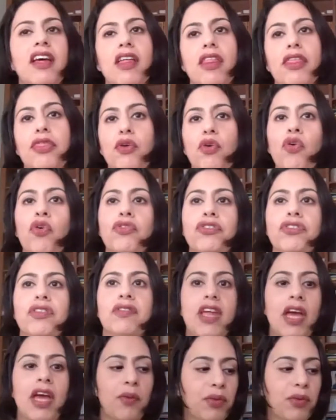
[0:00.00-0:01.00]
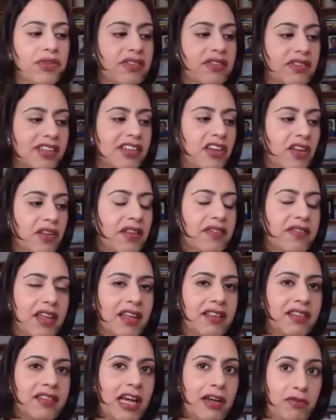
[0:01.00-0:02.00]
thought there was,
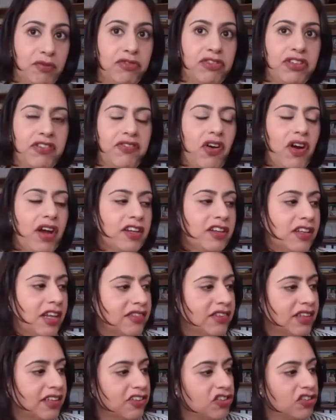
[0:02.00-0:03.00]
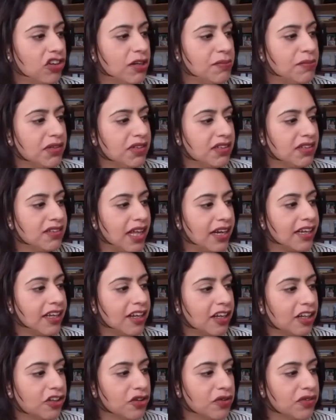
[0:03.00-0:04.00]
that defined as extremist. So that
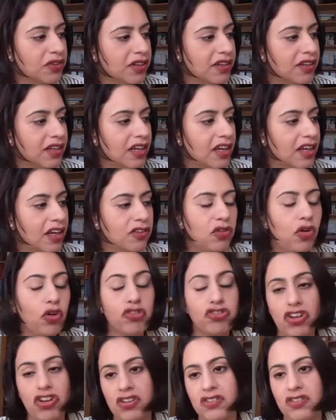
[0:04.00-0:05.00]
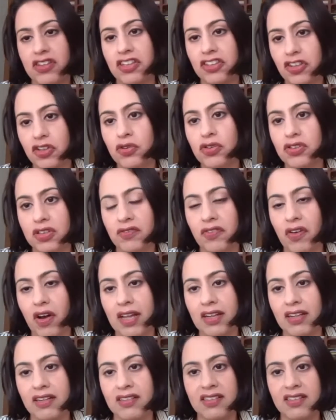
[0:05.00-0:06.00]
included not just the use of
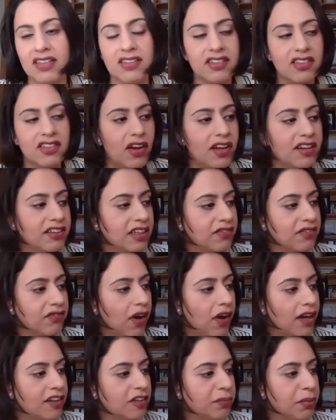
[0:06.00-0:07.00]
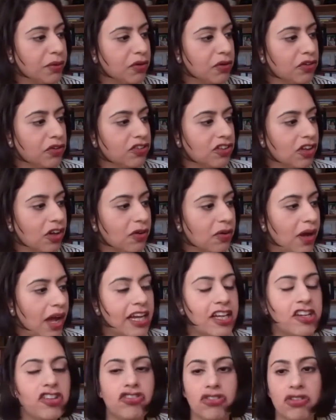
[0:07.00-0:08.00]
violence and inciting violence, but also
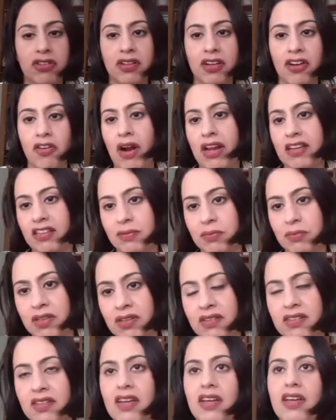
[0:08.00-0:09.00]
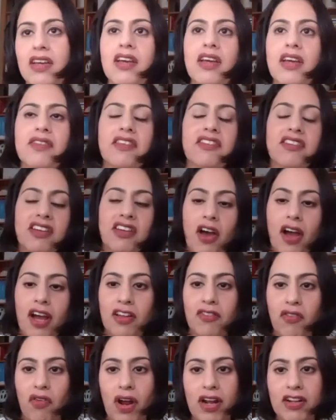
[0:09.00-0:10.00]
hatred, harassment, the denial
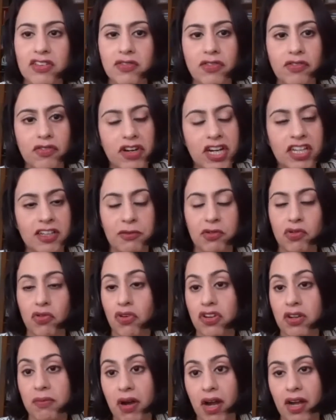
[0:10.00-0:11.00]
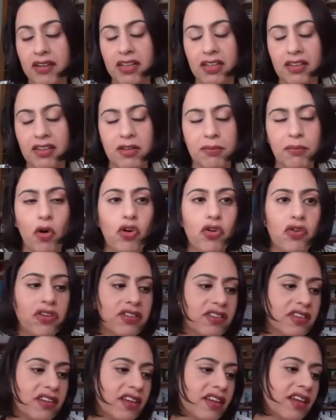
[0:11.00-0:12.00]
of rights and freedoms, or undermining
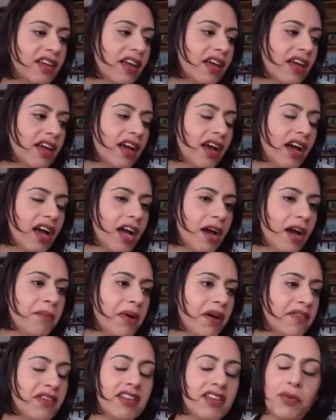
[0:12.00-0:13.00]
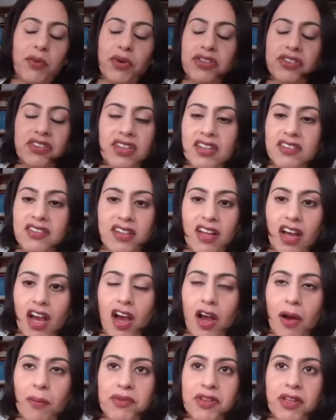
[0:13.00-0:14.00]
democracy. And then there were certain
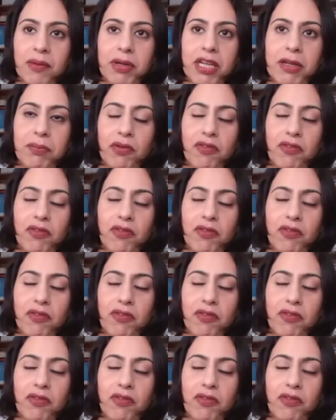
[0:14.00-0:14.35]
harms that people